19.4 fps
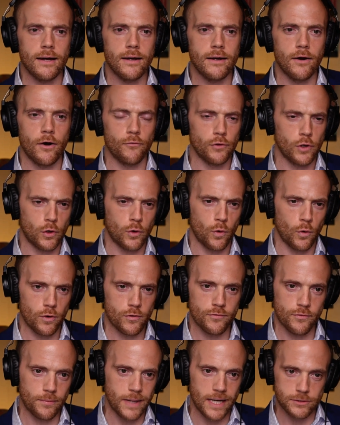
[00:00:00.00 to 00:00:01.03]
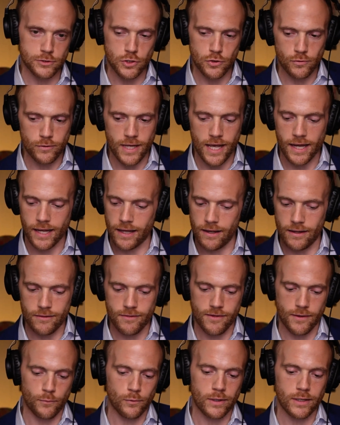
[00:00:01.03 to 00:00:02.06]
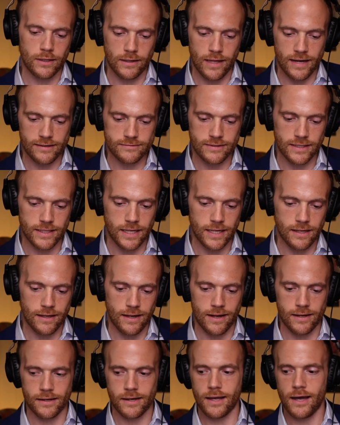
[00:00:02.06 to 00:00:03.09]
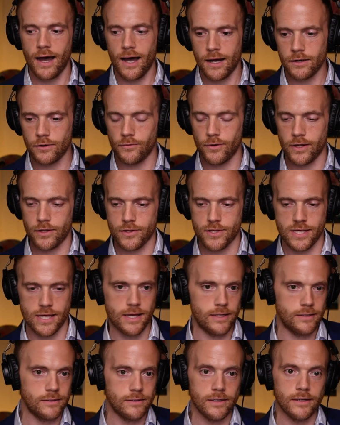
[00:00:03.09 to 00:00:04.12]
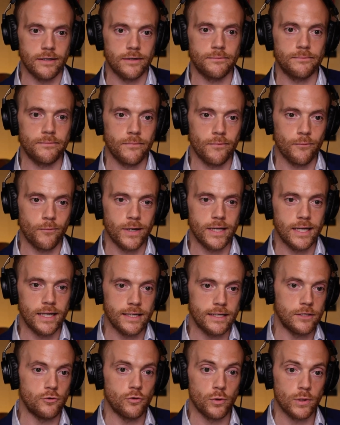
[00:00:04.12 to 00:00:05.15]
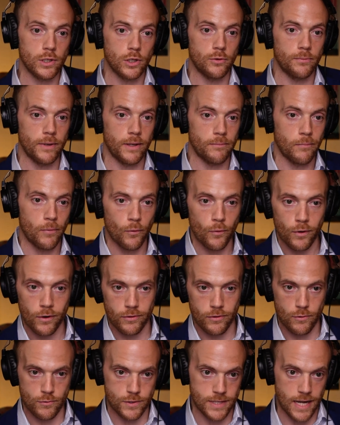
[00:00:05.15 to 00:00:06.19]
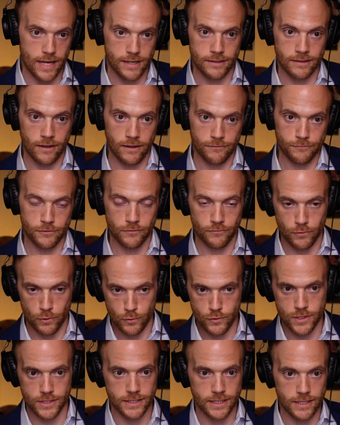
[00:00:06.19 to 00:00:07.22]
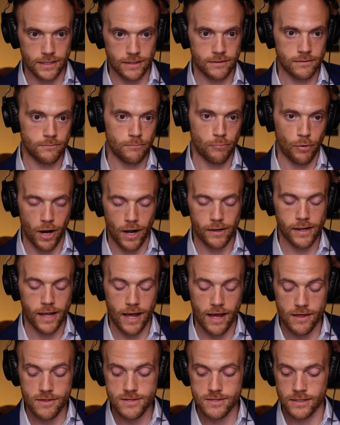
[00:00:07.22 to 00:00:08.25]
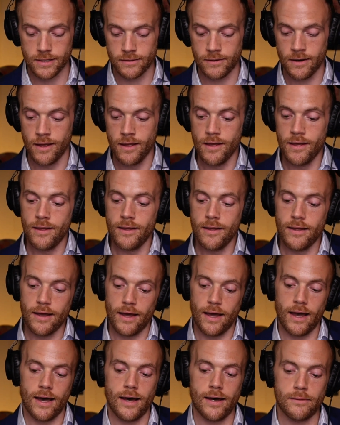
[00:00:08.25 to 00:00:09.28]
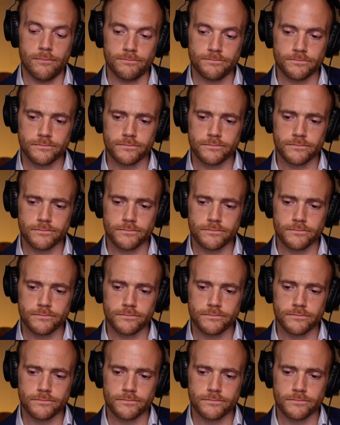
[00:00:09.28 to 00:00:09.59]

over the course of about 2 decades, they were collecting it. And Congress said, we need to do a little bit more. There's not enough diversity in broadcasting. And